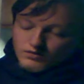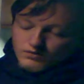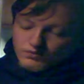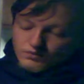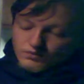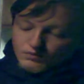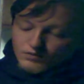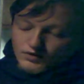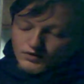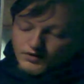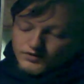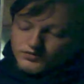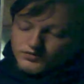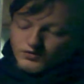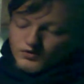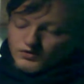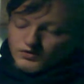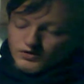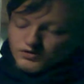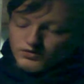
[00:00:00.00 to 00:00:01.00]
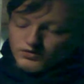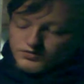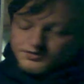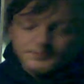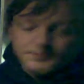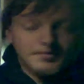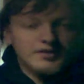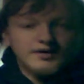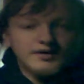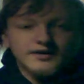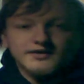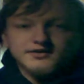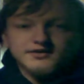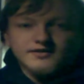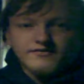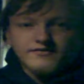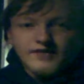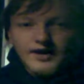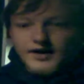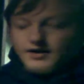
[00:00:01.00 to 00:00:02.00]
wanted to accuse police of
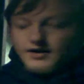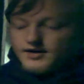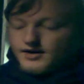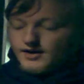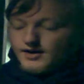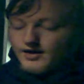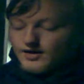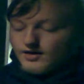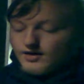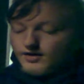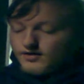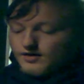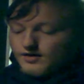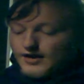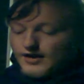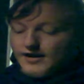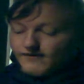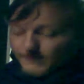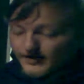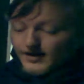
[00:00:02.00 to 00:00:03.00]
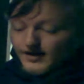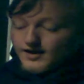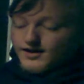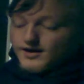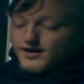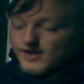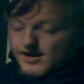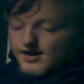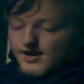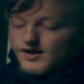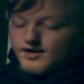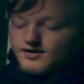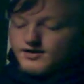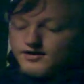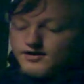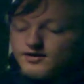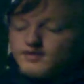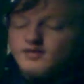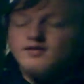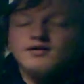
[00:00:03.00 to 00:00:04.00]

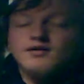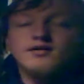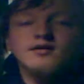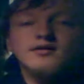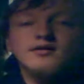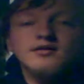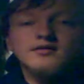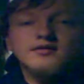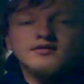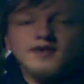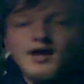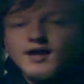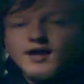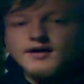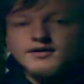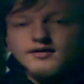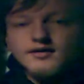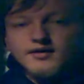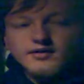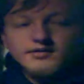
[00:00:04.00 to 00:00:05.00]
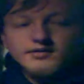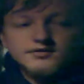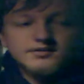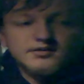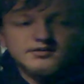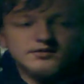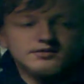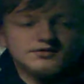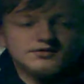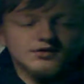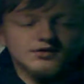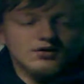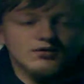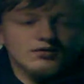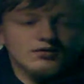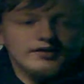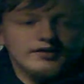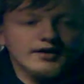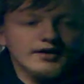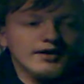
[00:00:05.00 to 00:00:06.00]
heavy-handed tactics.
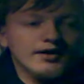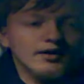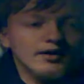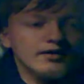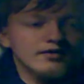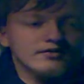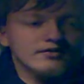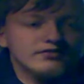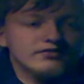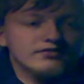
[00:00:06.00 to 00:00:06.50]
So they kind of